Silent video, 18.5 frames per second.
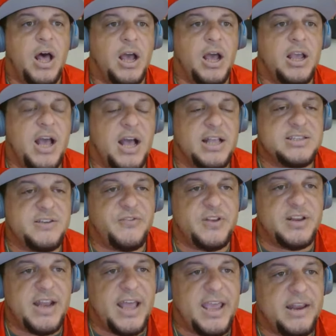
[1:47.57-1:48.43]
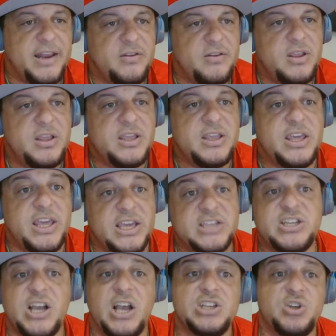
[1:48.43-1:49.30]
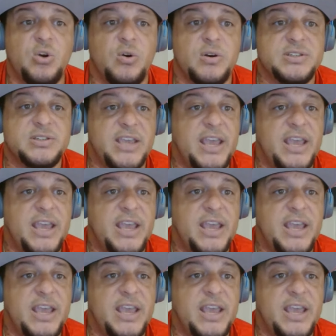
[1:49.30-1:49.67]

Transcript: concept for the night. Kyshawn George.